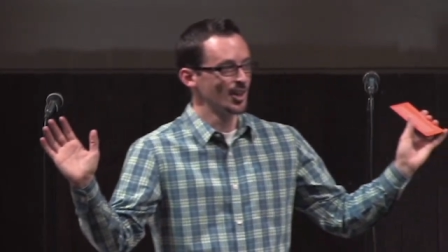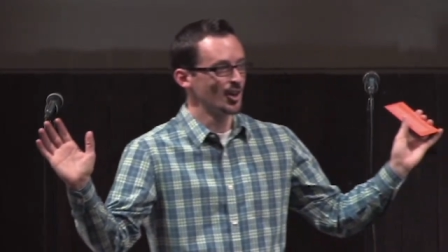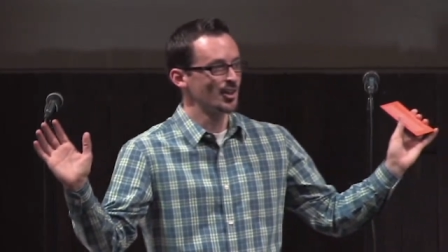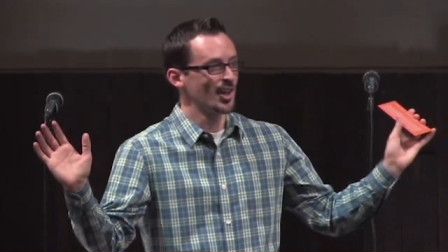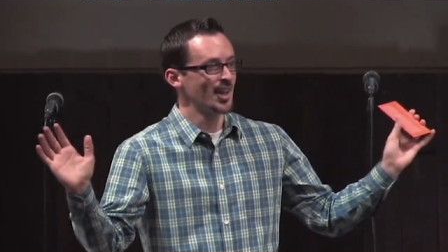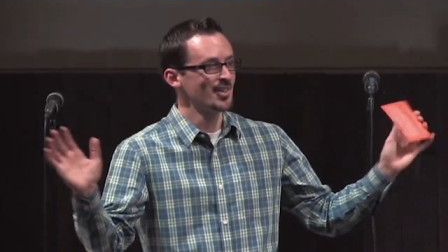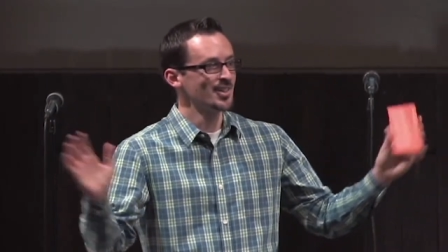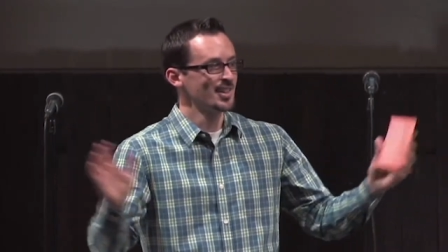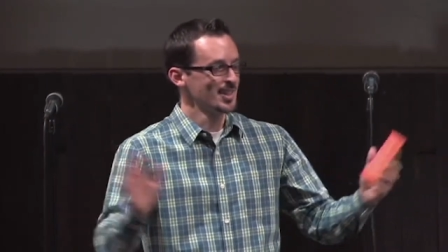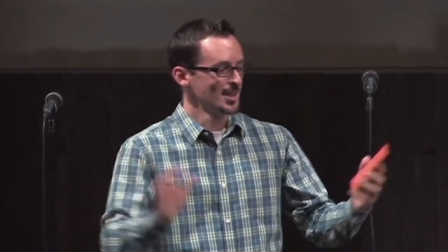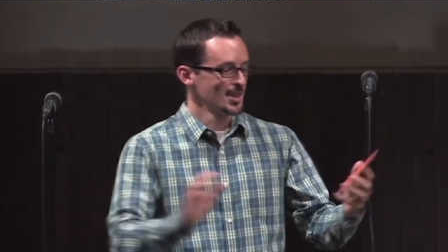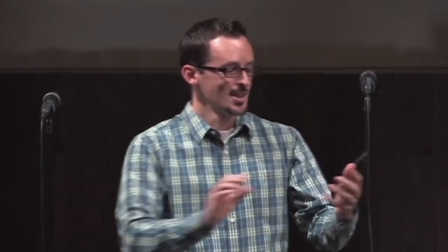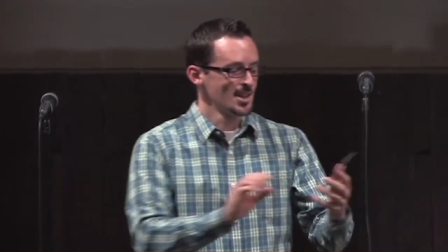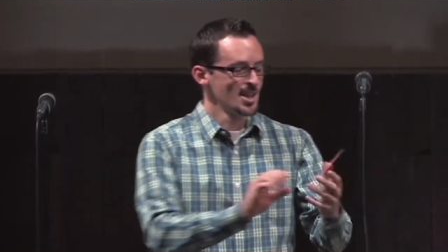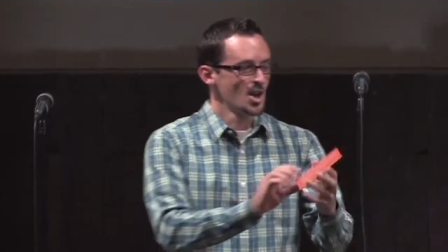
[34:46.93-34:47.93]
Okay?
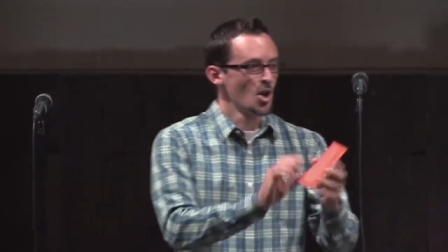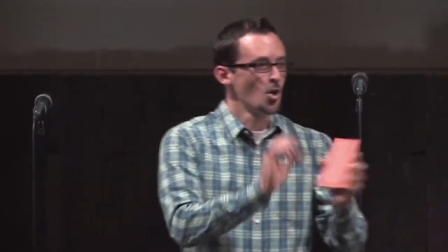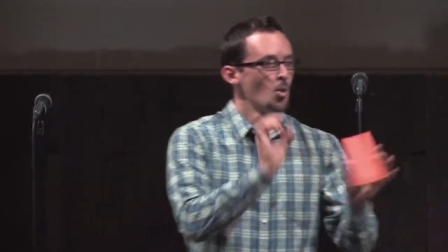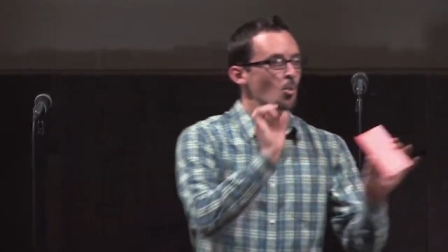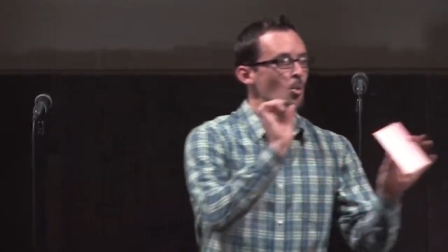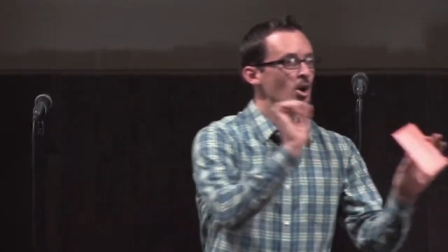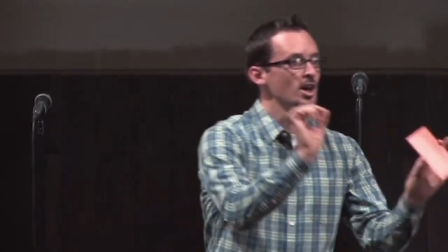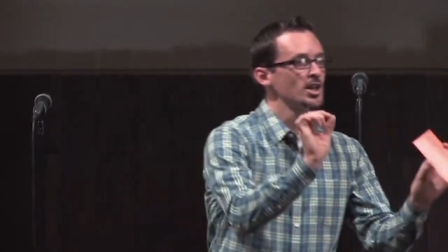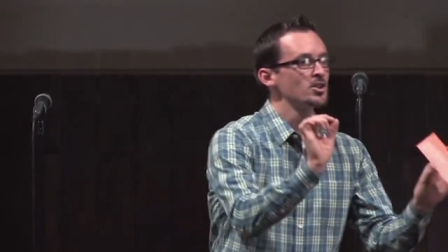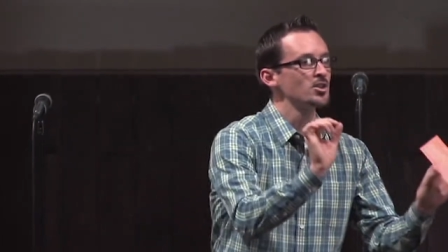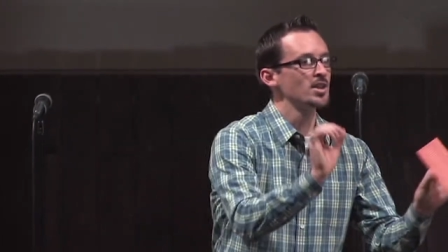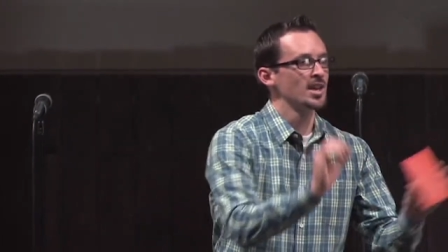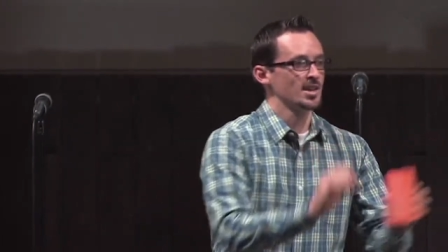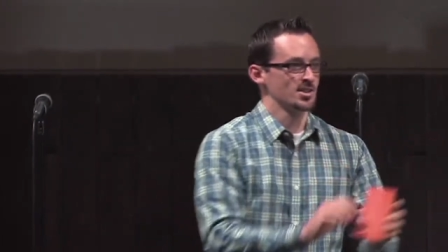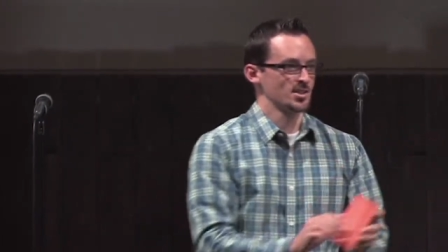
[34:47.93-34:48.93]
We're going to do
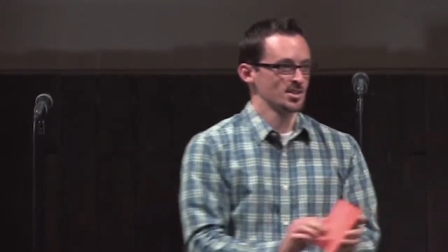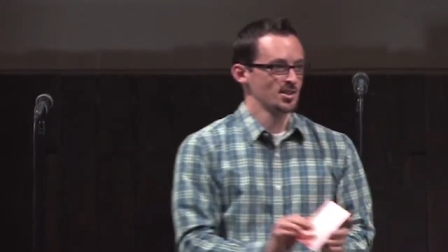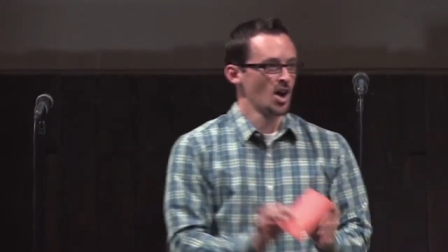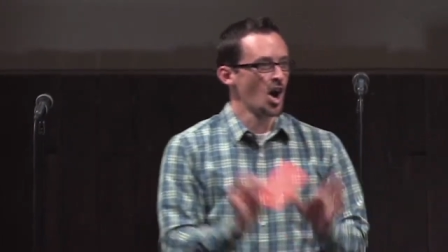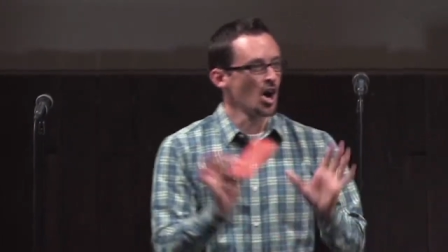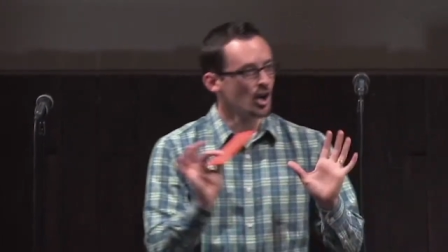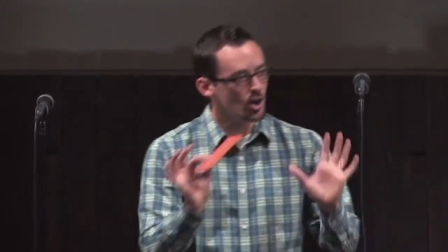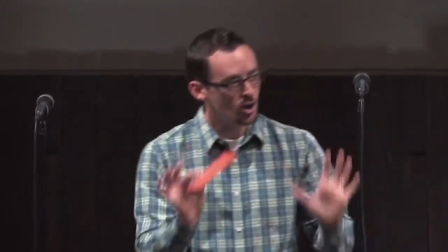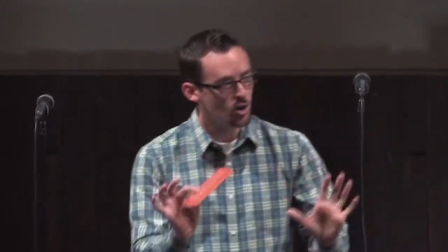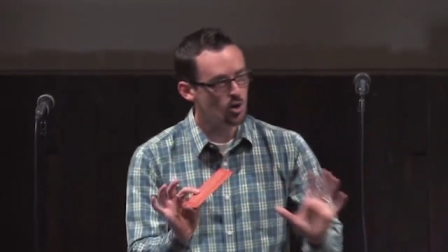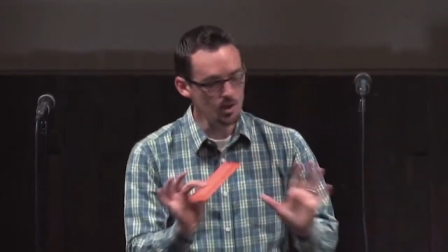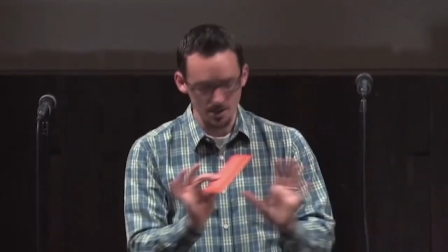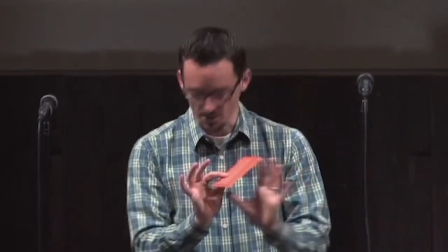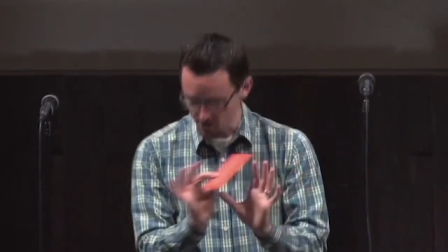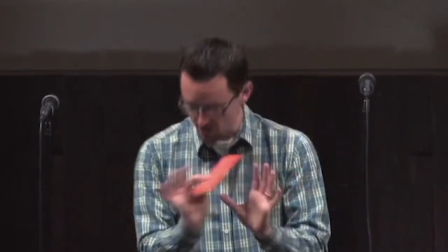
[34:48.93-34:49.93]
this. Our goal is